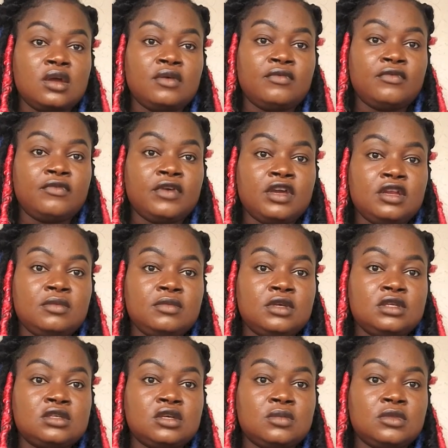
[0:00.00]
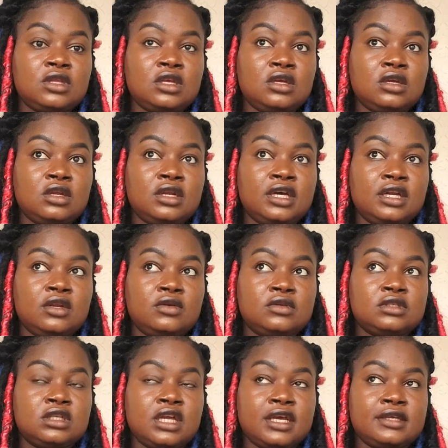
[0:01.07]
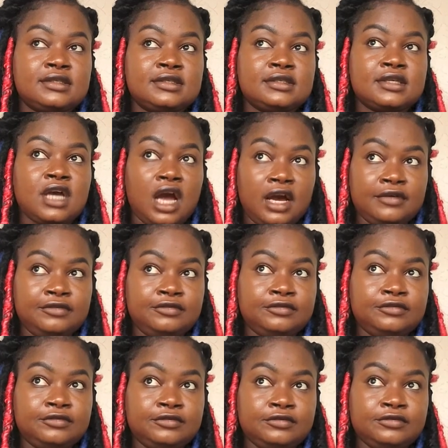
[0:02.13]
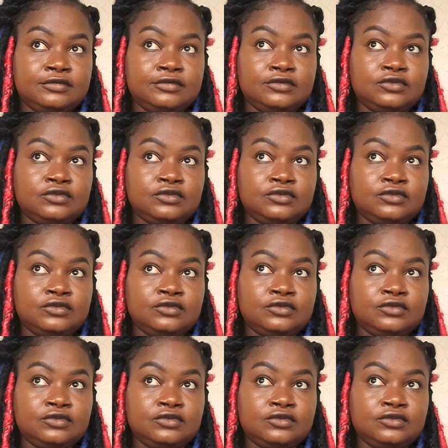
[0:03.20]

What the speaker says: All right, thank you guys so much for watching. Thank you for staying tuned.